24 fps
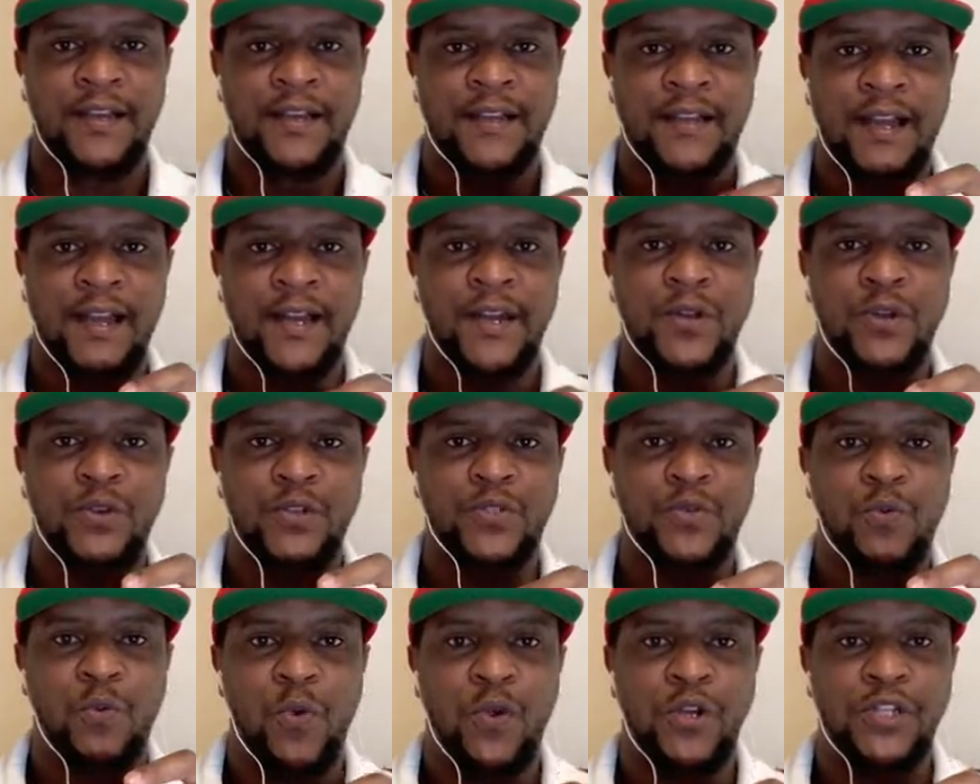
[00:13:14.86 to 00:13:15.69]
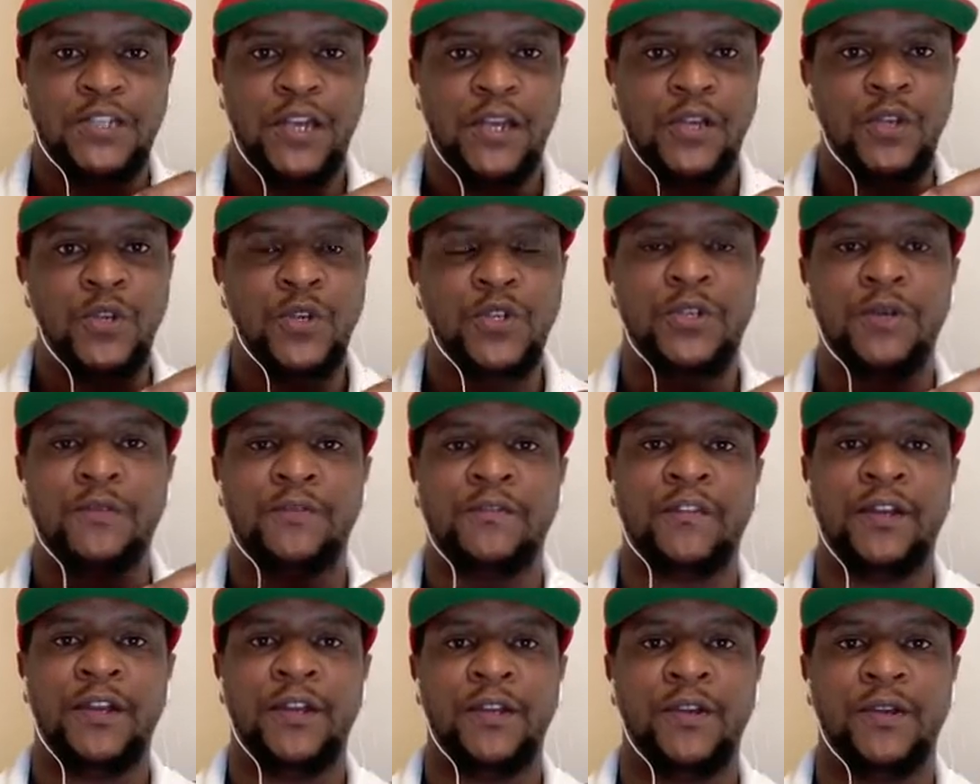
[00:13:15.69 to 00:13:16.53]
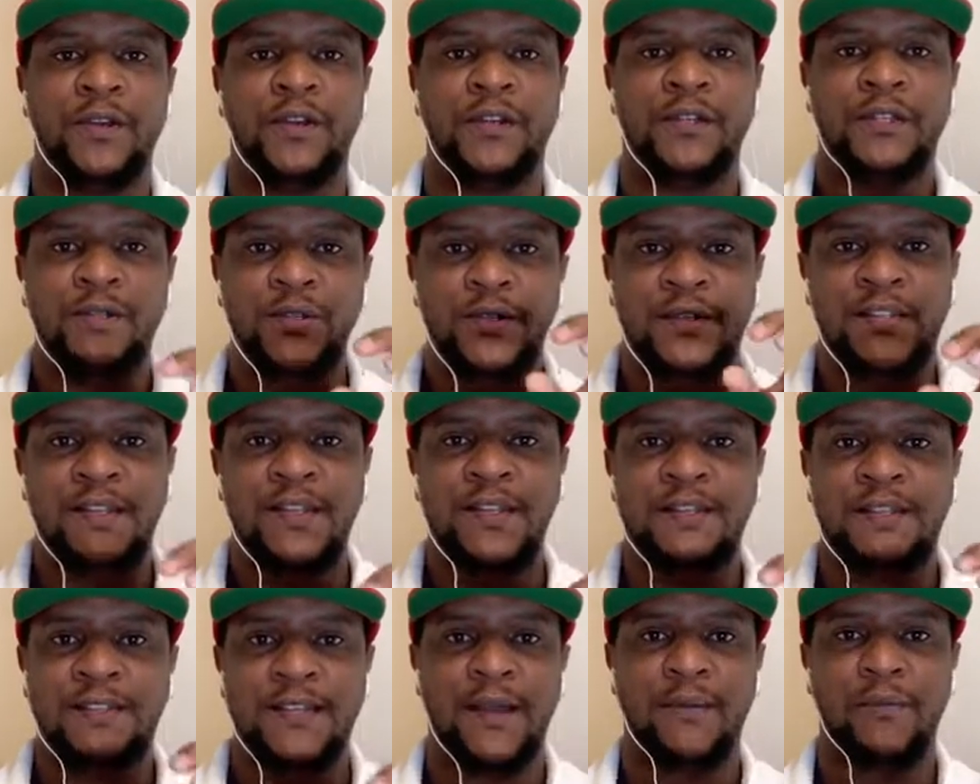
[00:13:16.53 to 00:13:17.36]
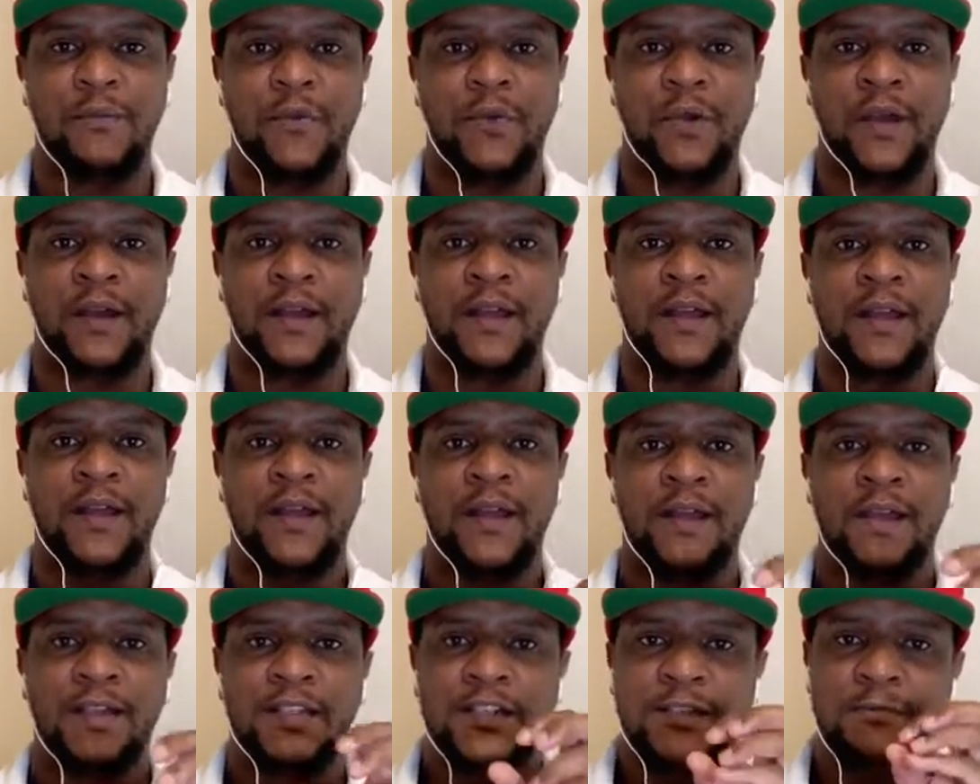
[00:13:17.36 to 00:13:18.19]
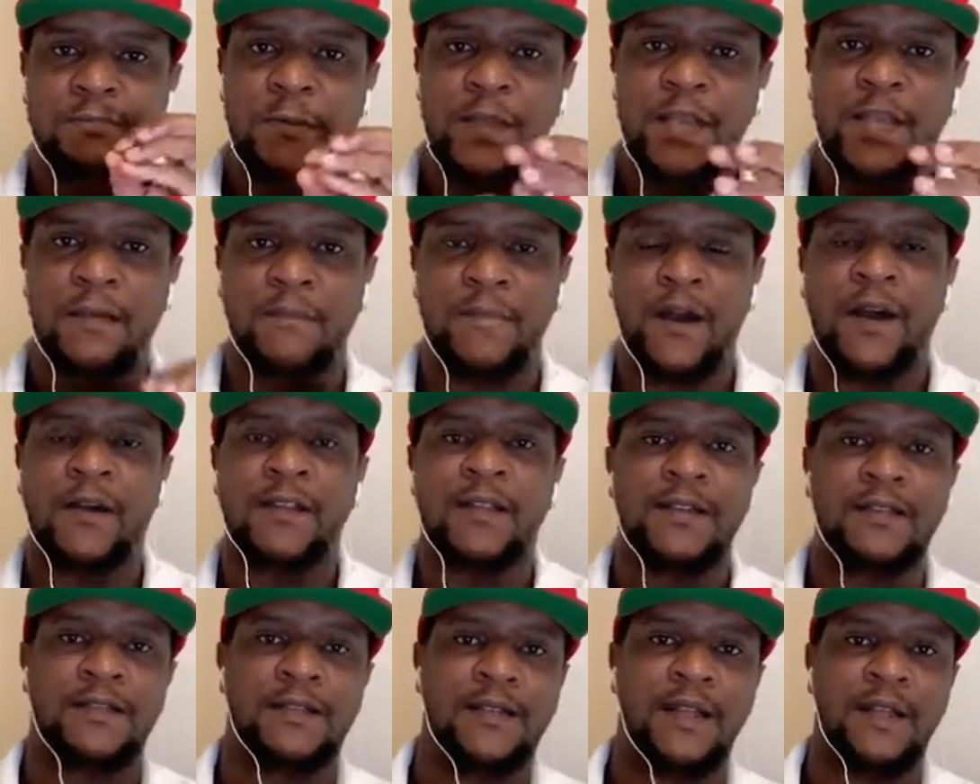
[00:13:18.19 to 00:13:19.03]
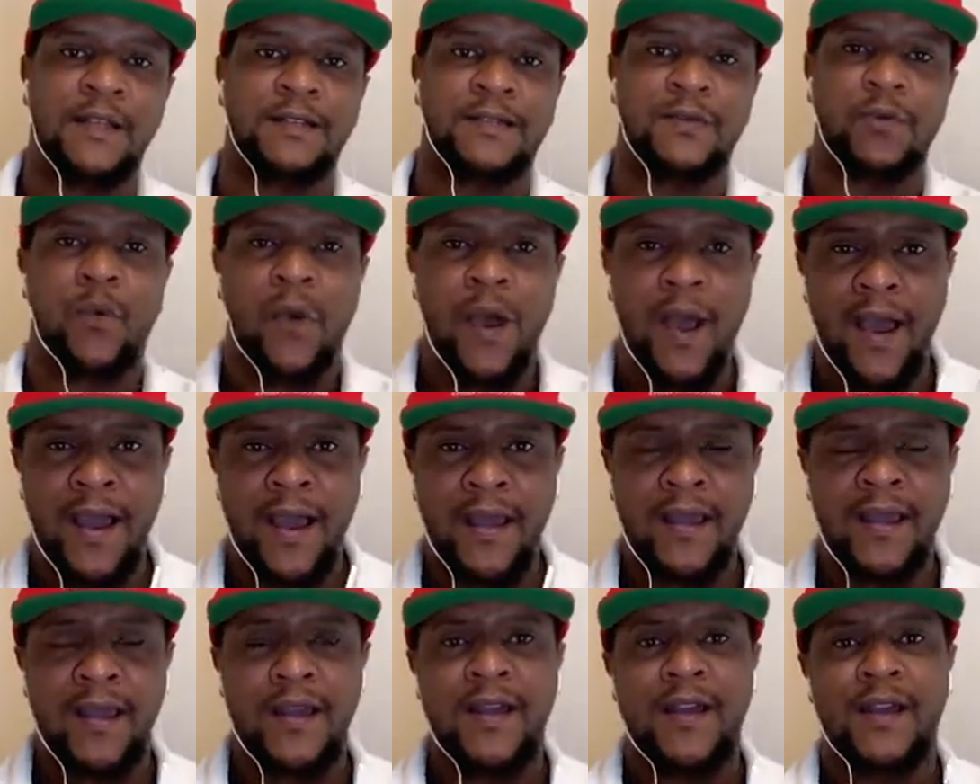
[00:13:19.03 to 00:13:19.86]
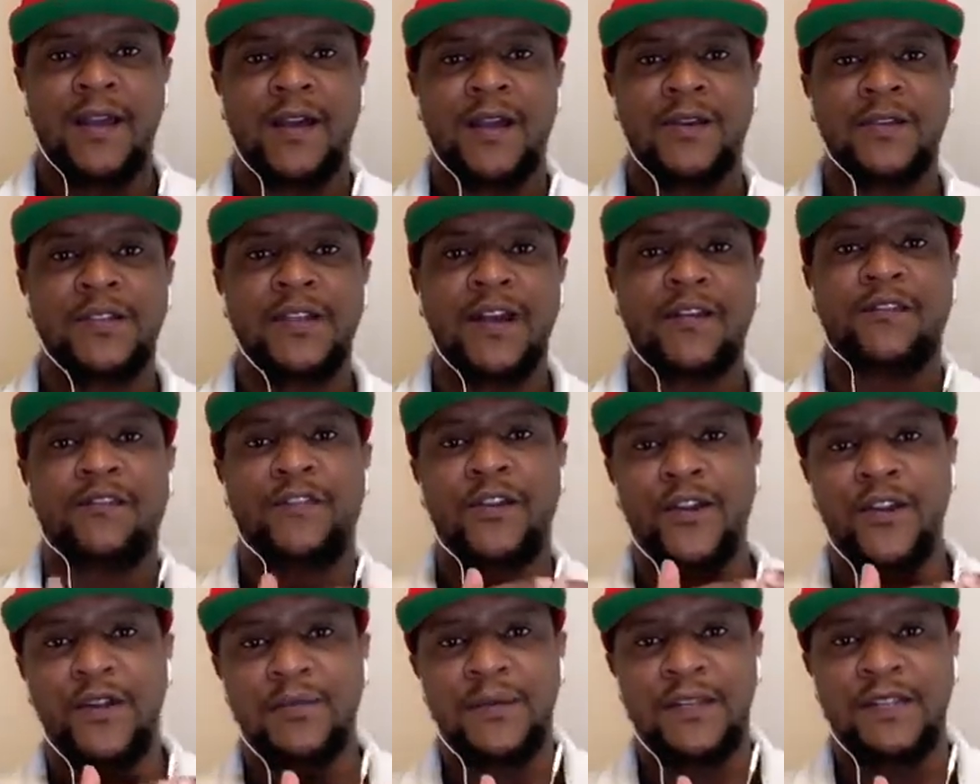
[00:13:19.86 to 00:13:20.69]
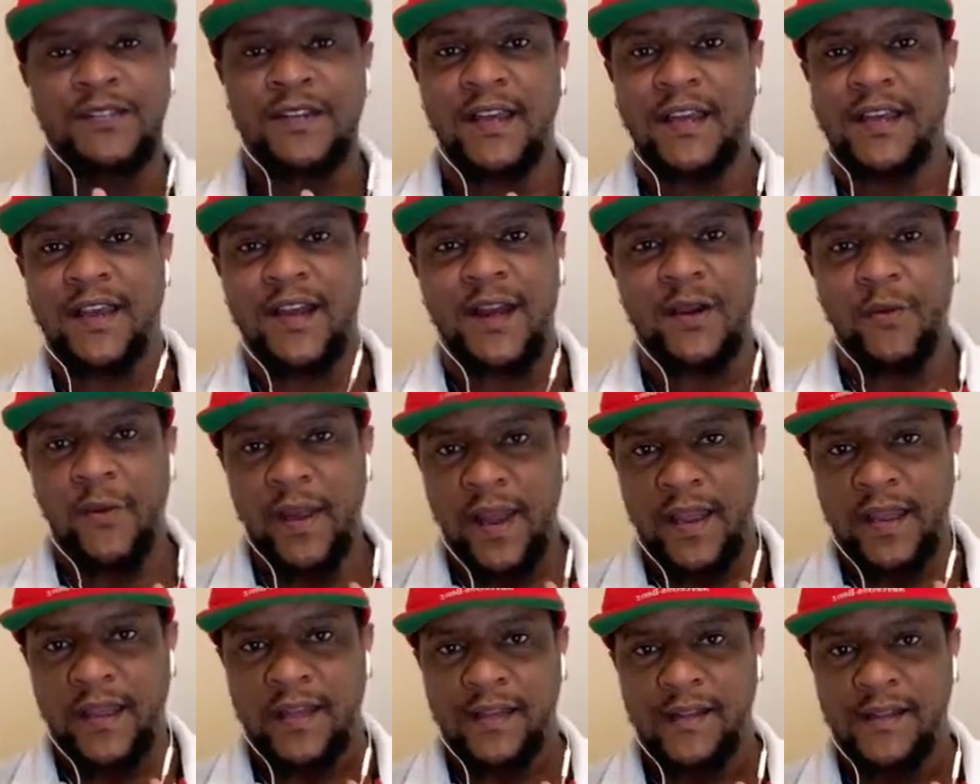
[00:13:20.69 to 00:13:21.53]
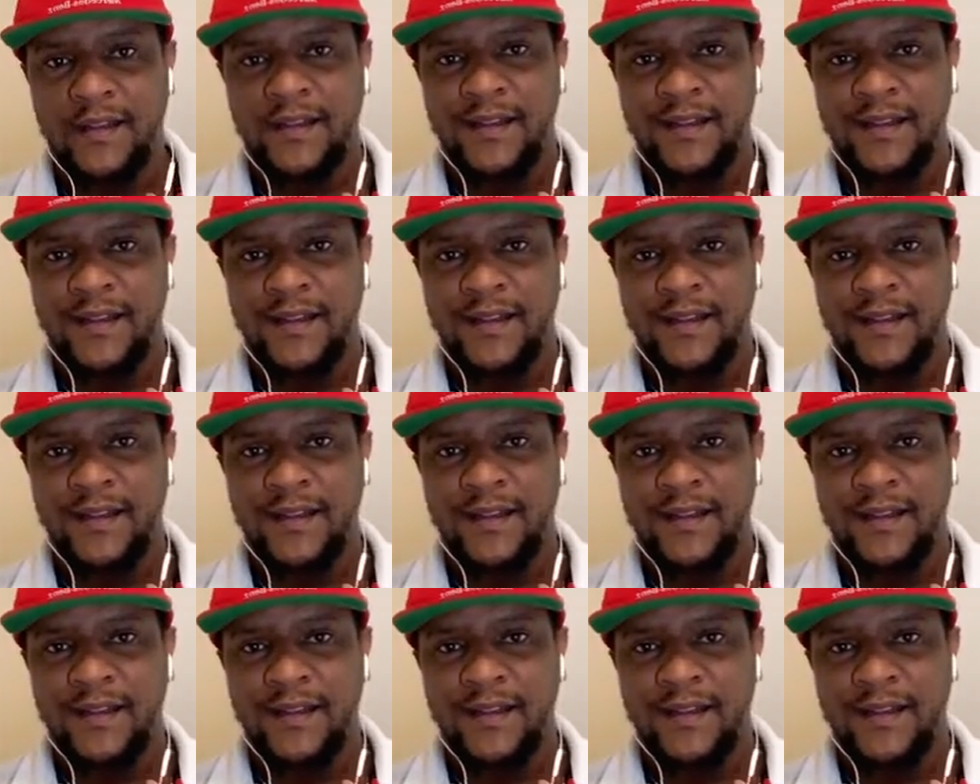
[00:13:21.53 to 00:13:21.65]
cannot watch a YouTube video to see someone speak about these things. Why? Because their freedom is taken away.